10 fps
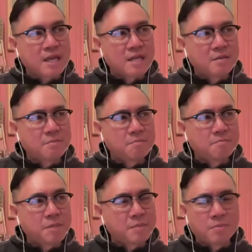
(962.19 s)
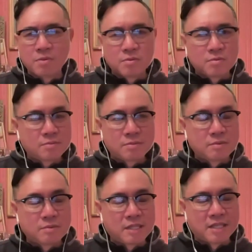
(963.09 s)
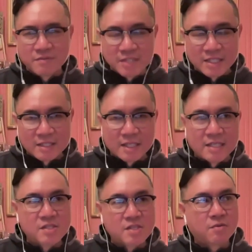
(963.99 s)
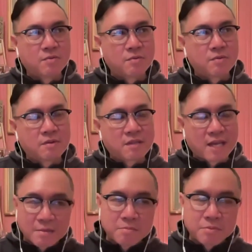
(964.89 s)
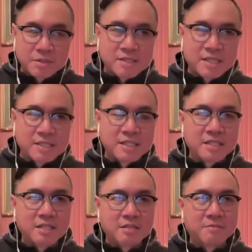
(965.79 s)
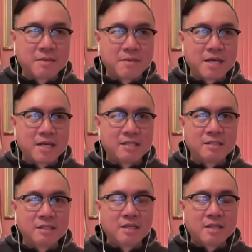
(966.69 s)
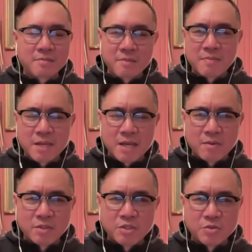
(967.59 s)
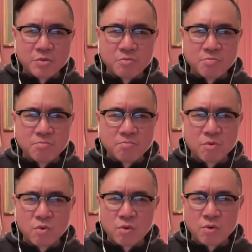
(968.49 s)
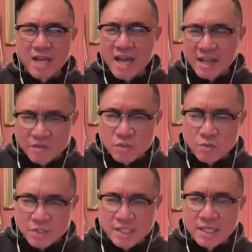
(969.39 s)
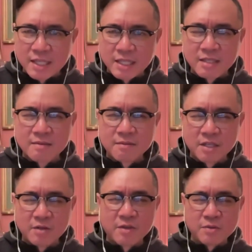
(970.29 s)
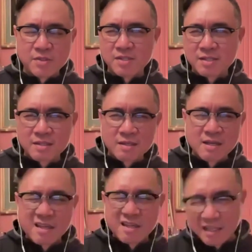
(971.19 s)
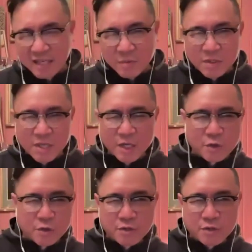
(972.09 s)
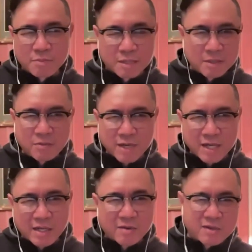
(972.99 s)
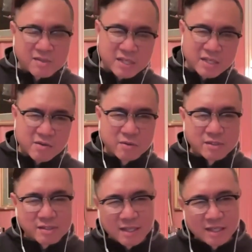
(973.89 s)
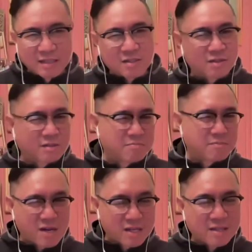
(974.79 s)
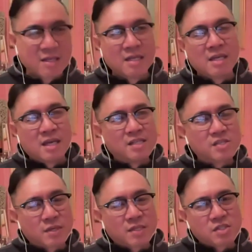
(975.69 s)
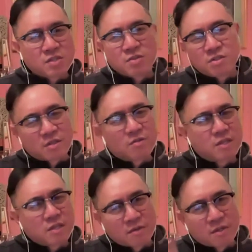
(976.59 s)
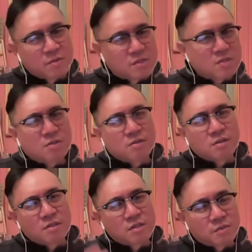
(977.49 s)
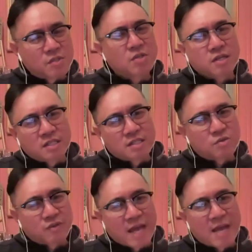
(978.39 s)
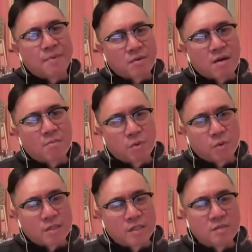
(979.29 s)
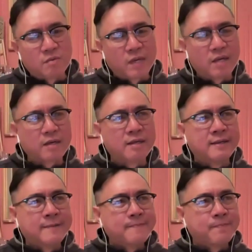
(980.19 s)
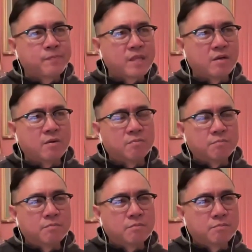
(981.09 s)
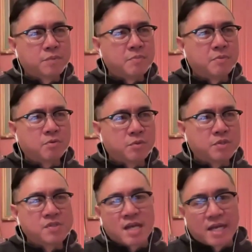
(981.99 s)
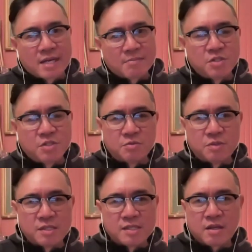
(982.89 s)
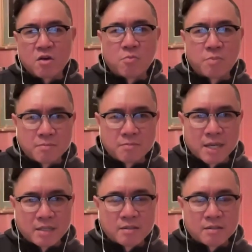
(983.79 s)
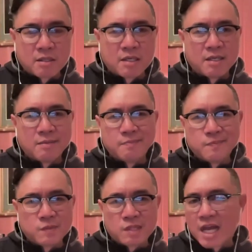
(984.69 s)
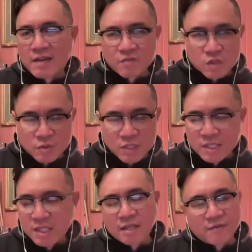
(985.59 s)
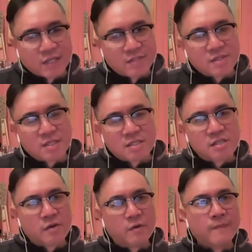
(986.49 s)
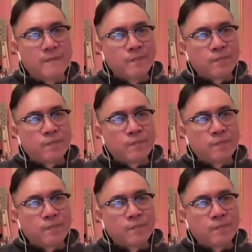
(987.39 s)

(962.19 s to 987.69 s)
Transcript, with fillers: and people loved it. And so that put this idea in my mind that maybe I would do more live storytelling. You know, there was this thing that I would, had heard on public radio, and I was like, oh, this thing, it's called The Moth. And so I just started there, you know, it was start it was starting to sort of happen around Portland where, you know, people would sign up to do these like open mic um, live storytelling events. And so